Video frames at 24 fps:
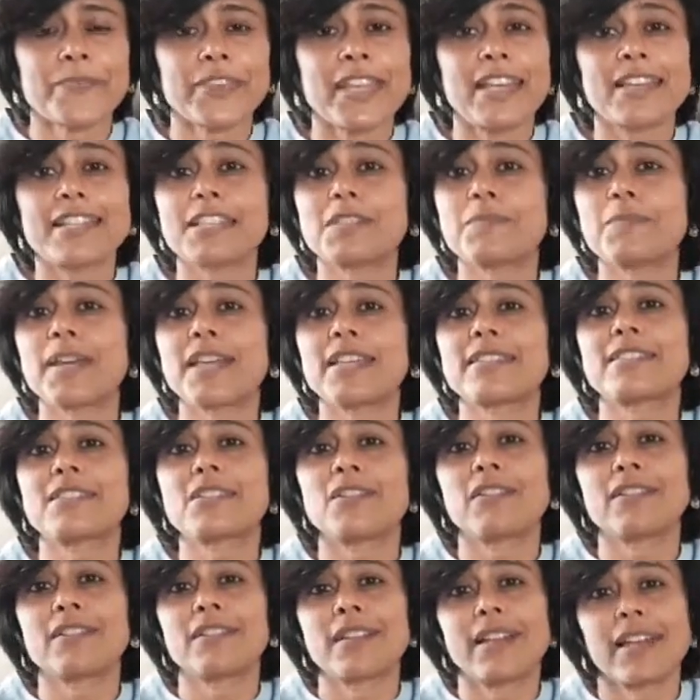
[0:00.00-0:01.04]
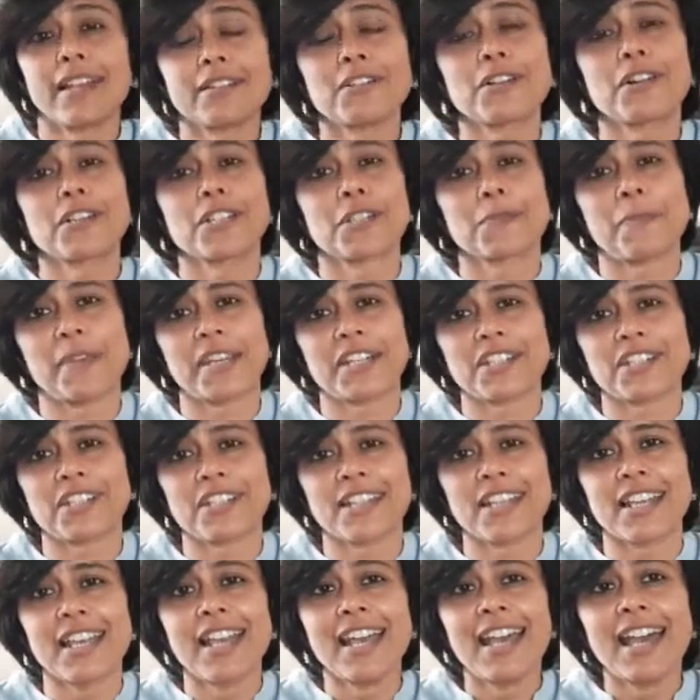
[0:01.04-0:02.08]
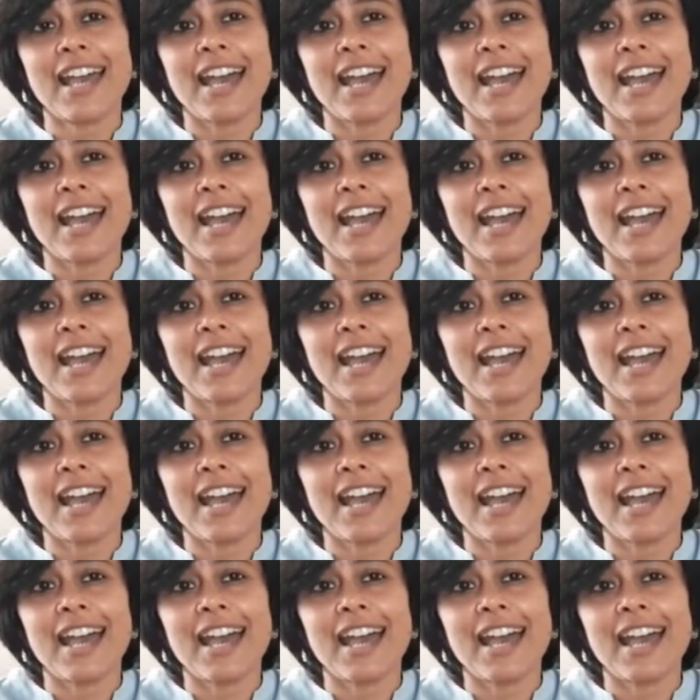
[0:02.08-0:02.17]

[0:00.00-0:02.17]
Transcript: it is based on introspection.